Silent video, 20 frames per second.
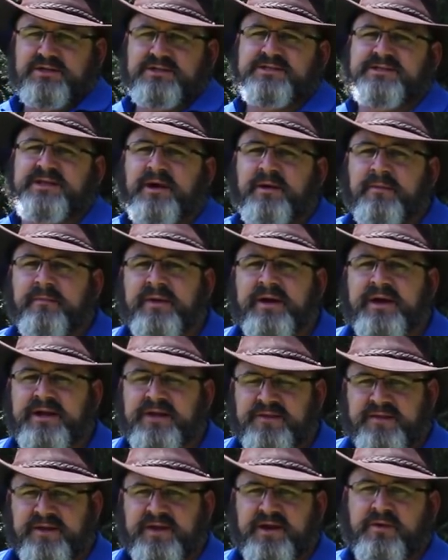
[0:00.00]

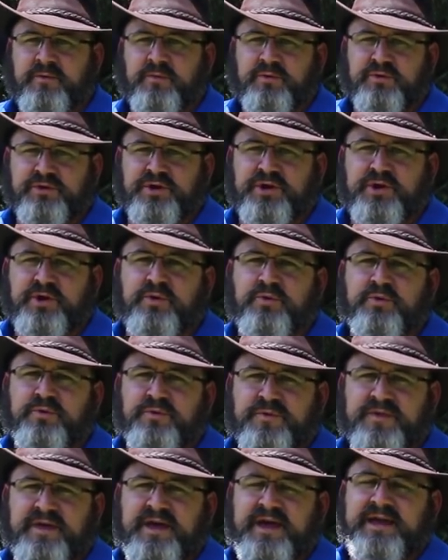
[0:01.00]
Somebody there will know
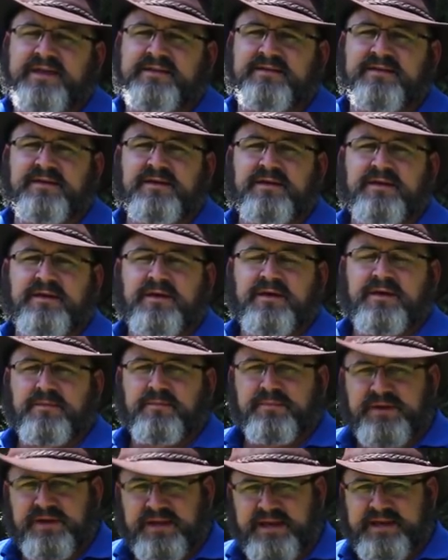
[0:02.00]
that
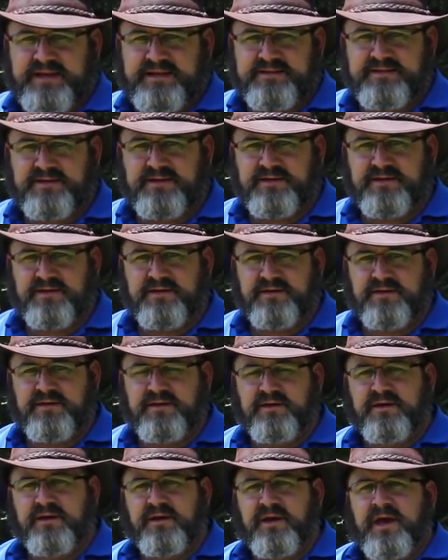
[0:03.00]
plant,
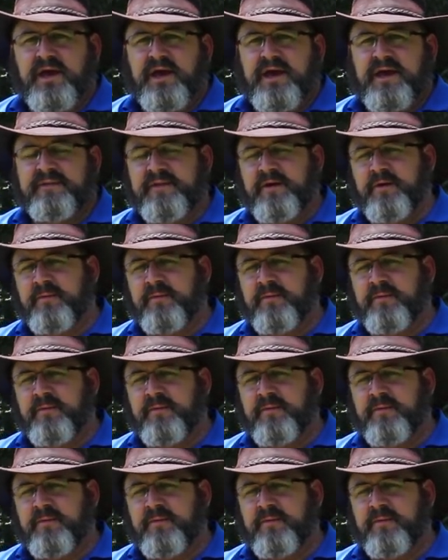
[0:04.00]
and